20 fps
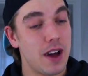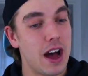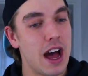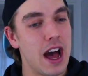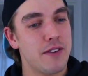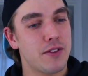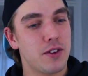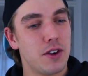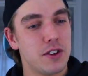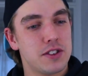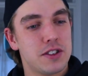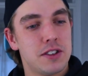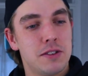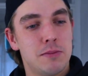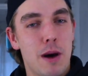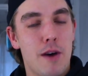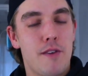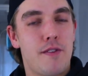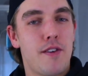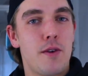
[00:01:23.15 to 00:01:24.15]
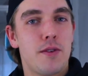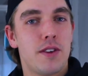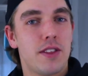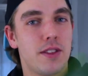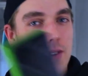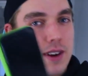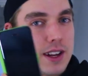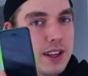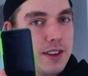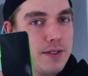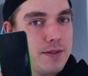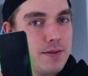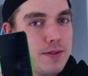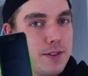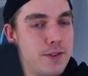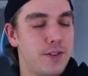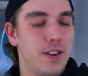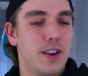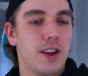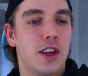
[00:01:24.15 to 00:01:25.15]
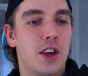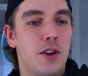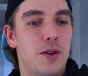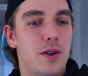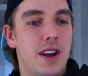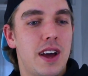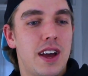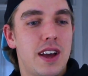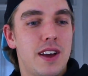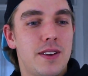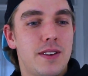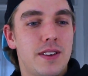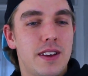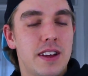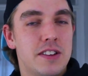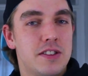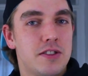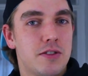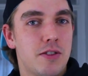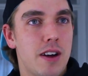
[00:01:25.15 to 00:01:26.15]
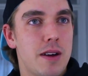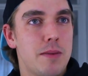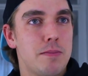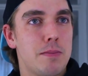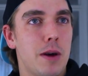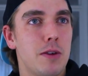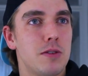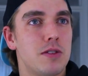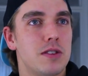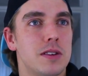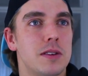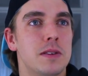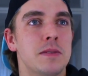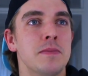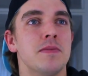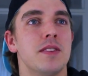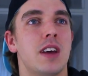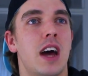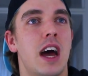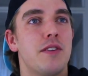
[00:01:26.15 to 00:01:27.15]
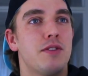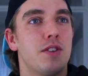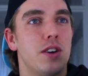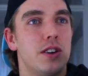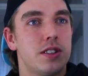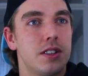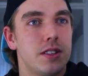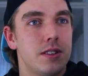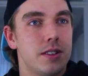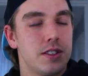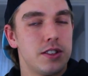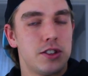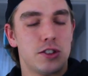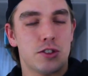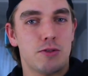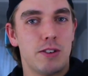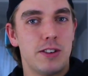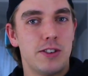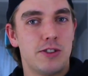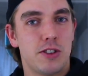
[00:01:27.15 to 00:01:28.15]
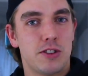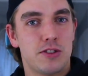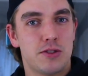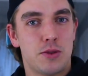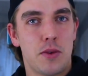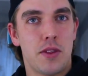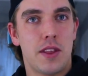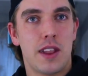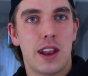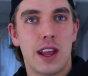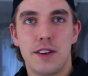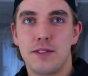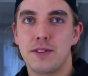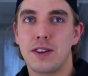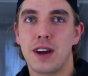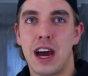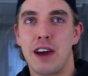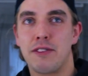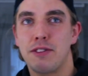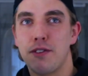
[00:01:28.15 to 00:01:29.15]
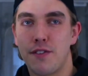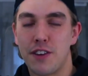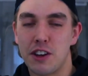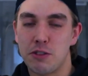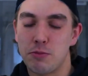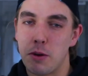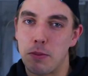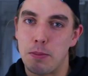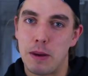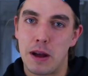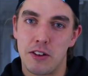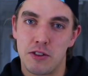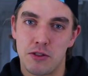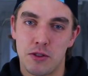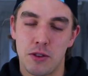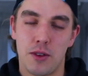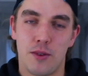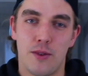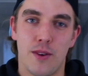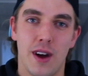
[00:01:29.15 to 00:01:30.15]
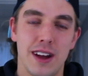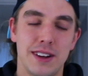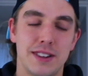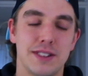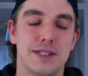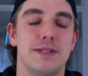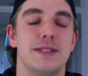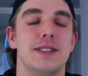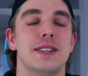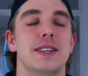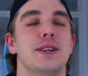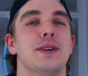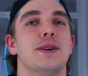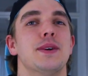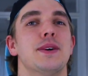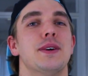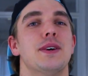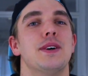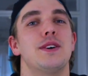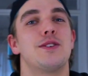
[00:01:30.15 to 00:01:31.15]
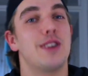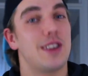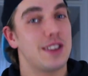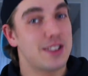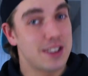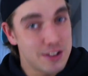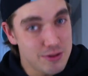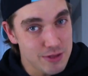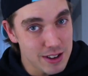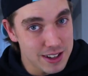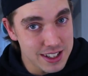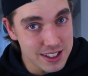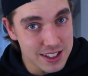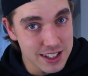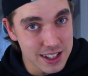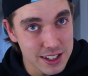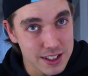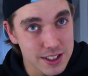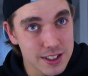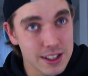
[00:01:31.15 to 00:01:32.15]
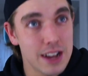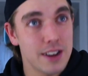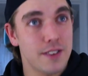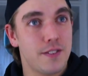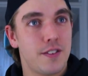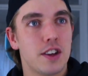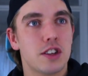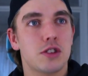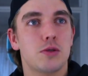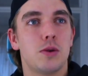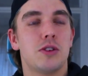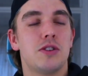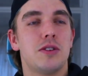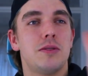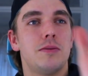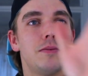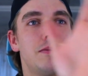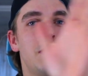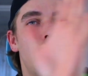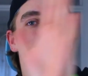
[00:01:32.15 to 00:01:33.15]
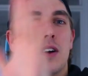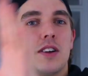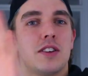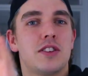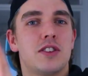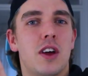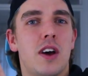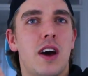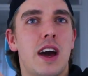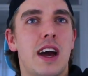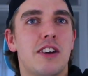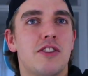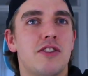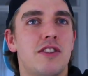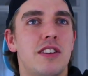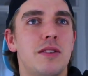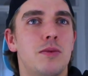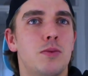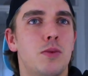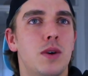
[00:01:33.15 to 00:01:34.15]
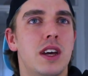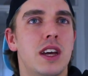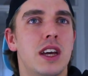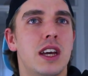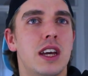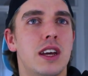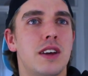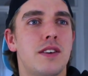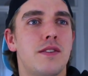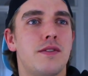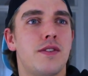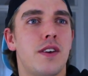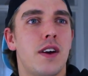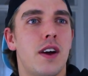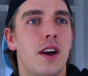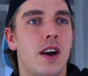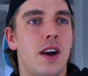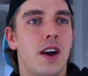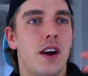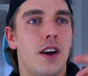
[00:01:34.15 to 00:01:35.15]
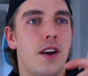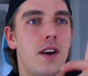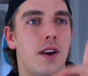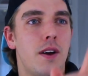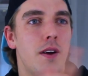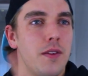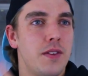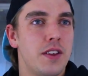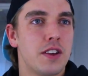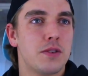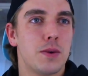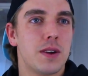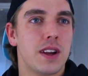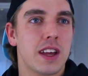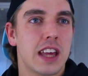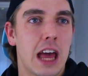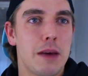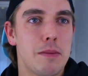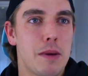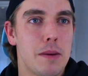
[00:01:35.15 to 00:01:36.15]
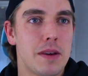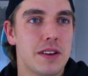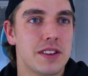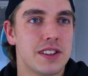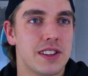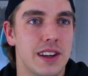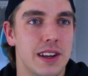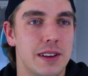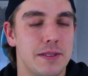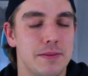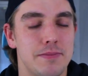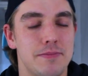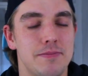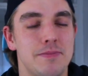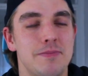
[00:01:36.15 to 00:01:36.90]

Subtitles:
I have got my phone at the ready for the Q&A Instagram post. I have got screenshots to the left. I have the Facebook page to the right. So let's get straight into this. Now, the first question, I'm going to start actually with this one that came up yesterday.